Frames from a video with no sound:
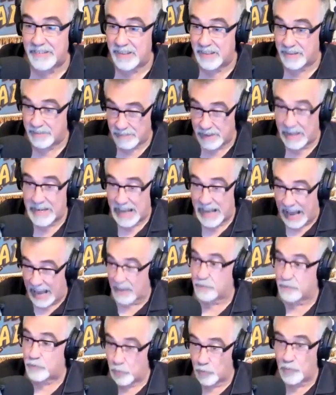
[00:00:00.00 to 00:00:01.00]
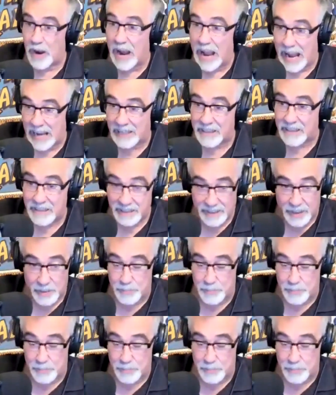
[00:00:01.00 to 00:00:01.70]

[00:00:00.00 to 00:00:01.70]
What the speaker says: an actual rack